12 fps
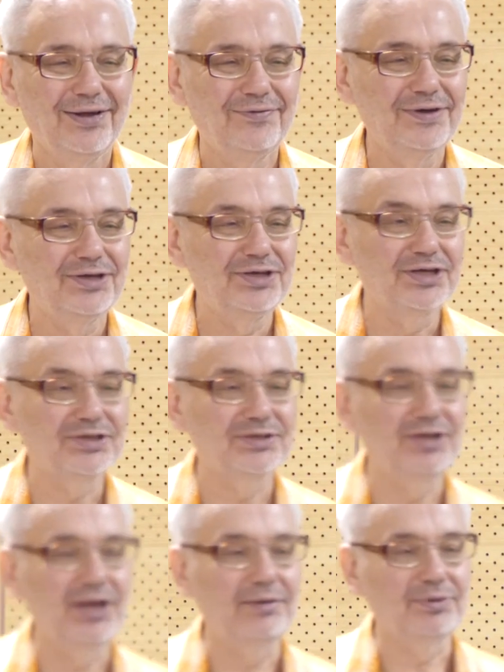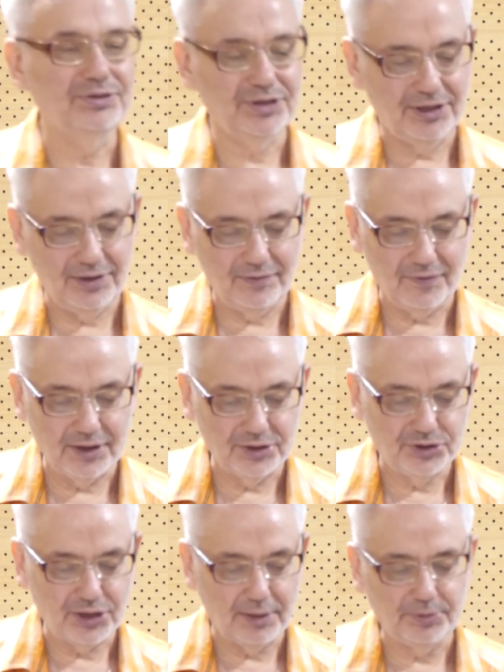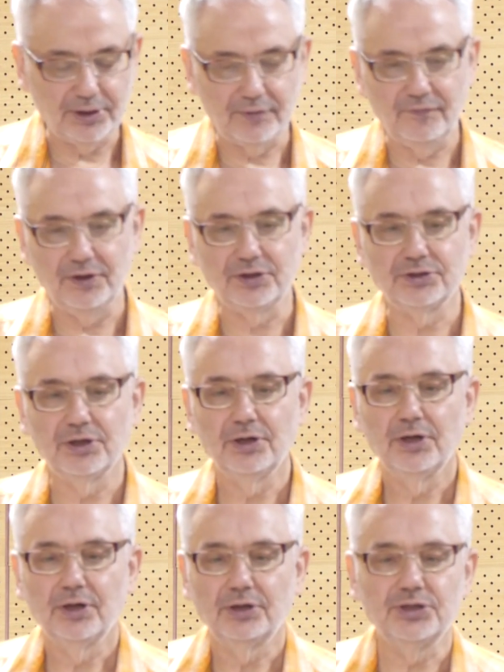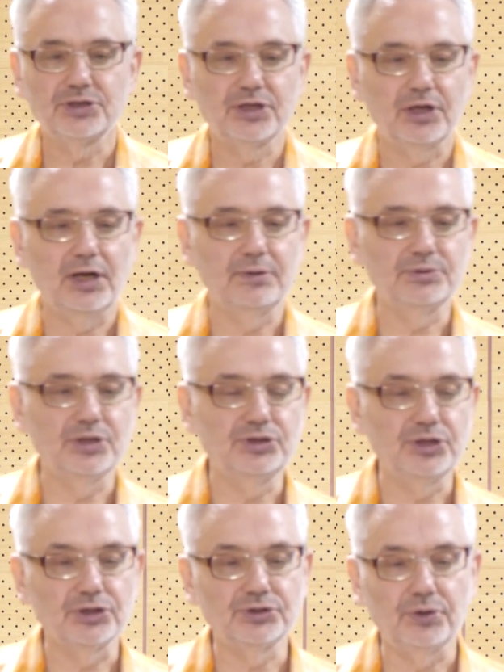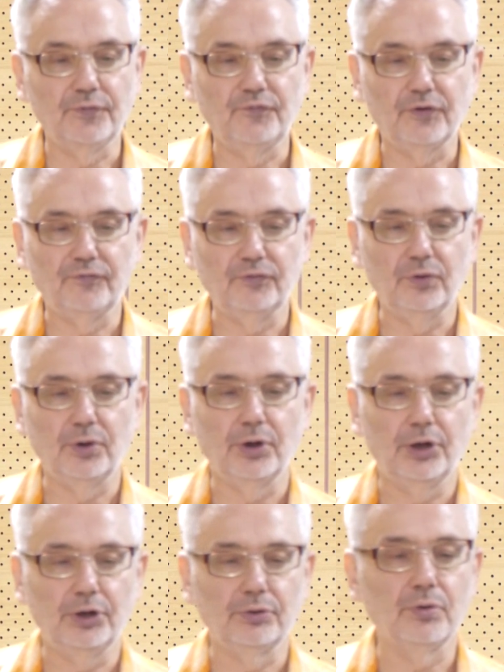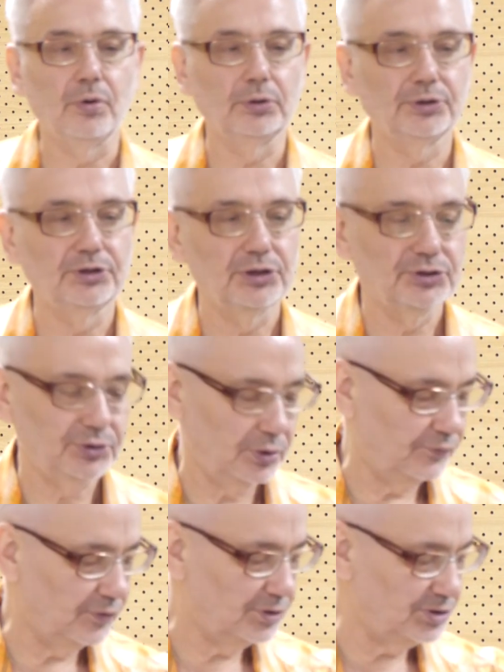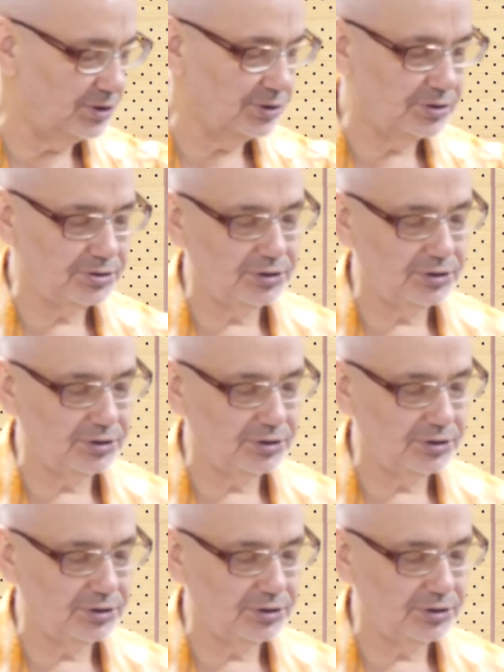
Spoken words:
we just named the one chapter which describes the geostrophic flow and all geostrophic things